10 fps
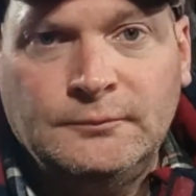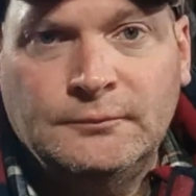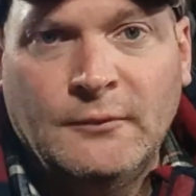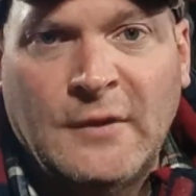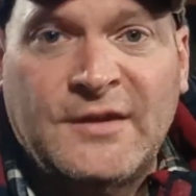
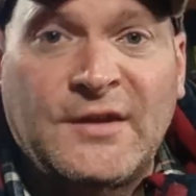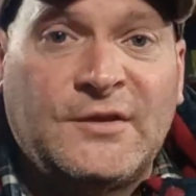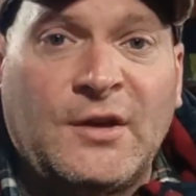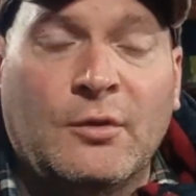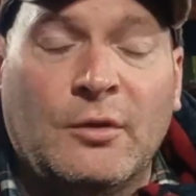As I
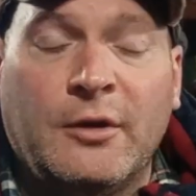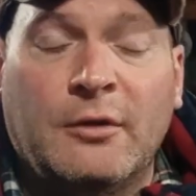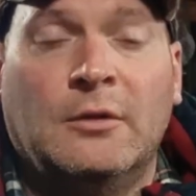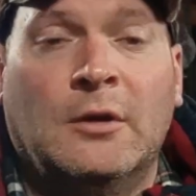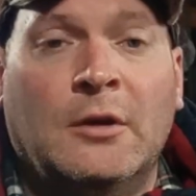said earlier,
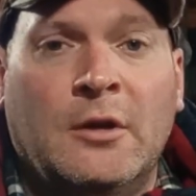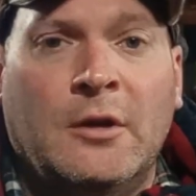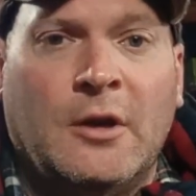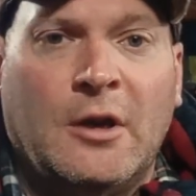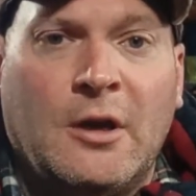
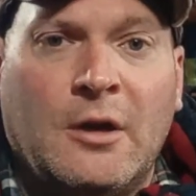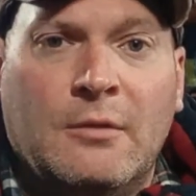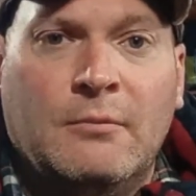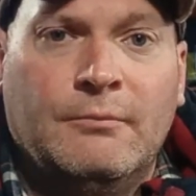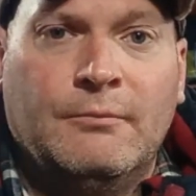
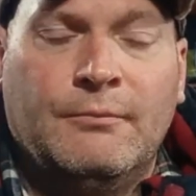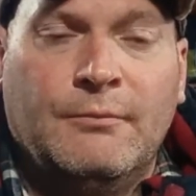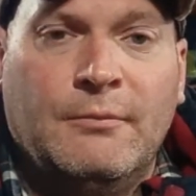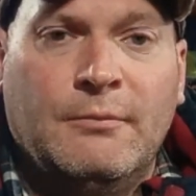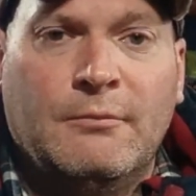
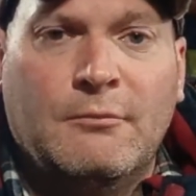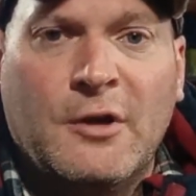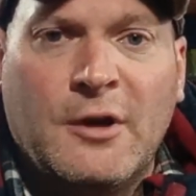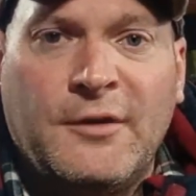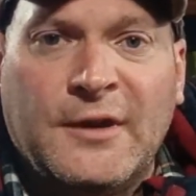one
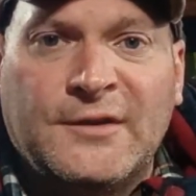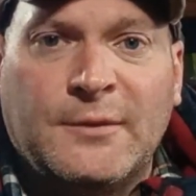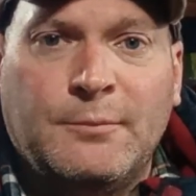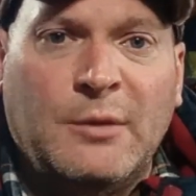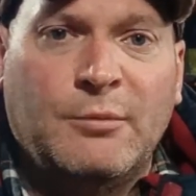of the things that
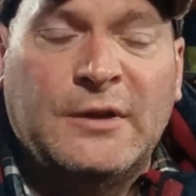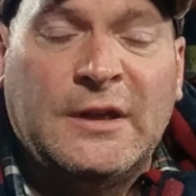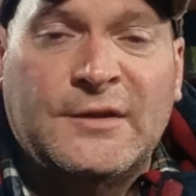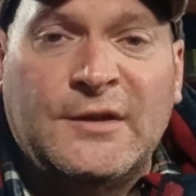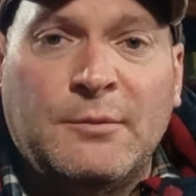people need to
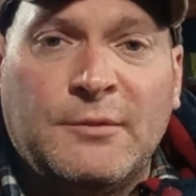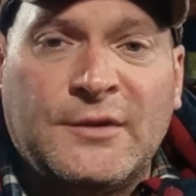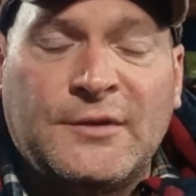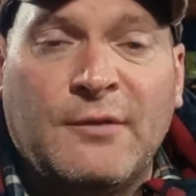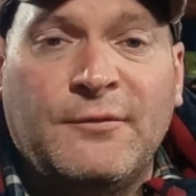see with this
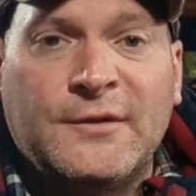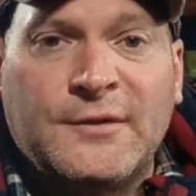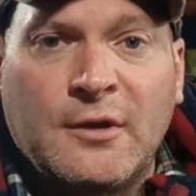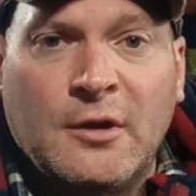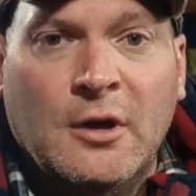stuff is
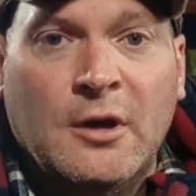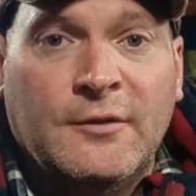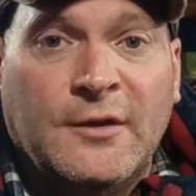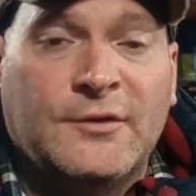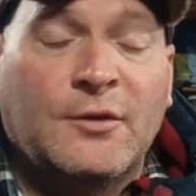
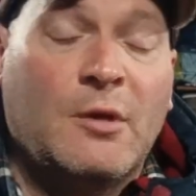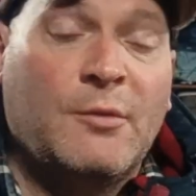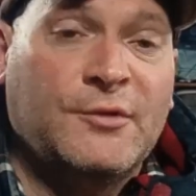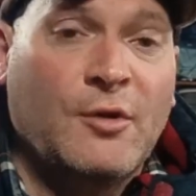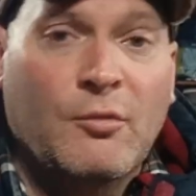things don't
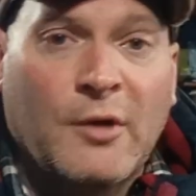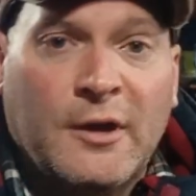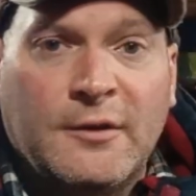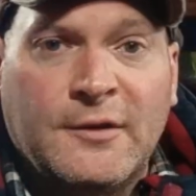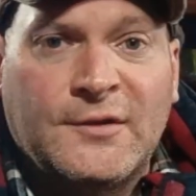always go right.
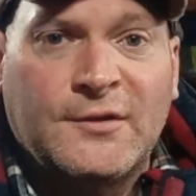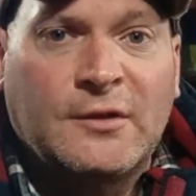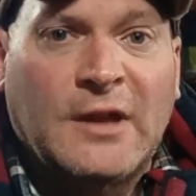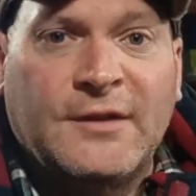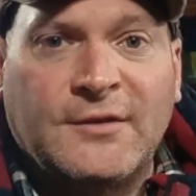This is a
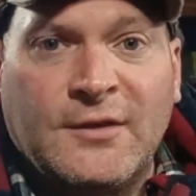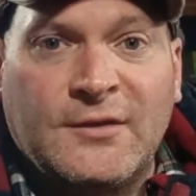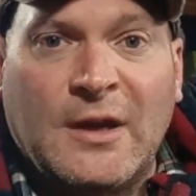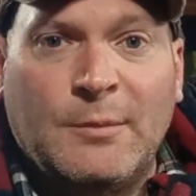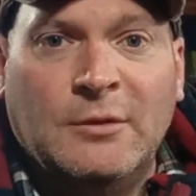classic
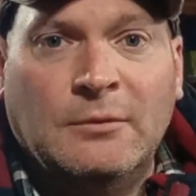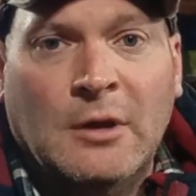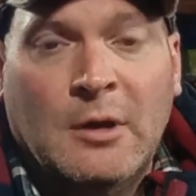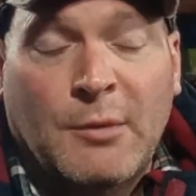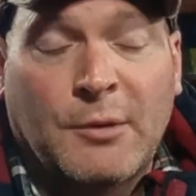example,
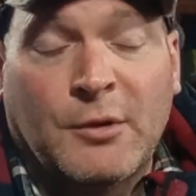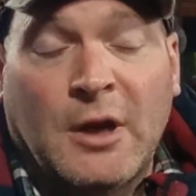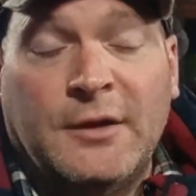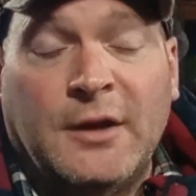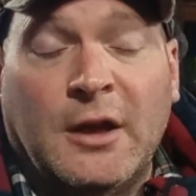but we're
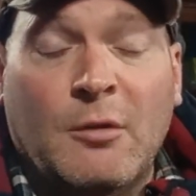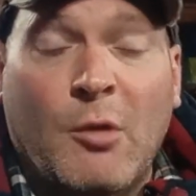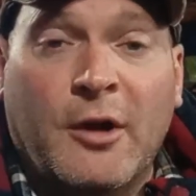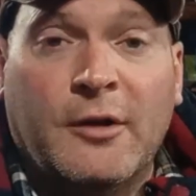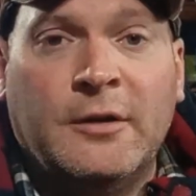not dead in the
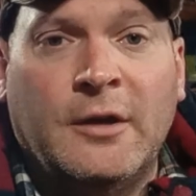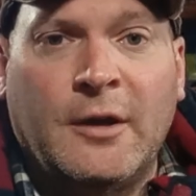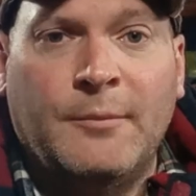water. I'll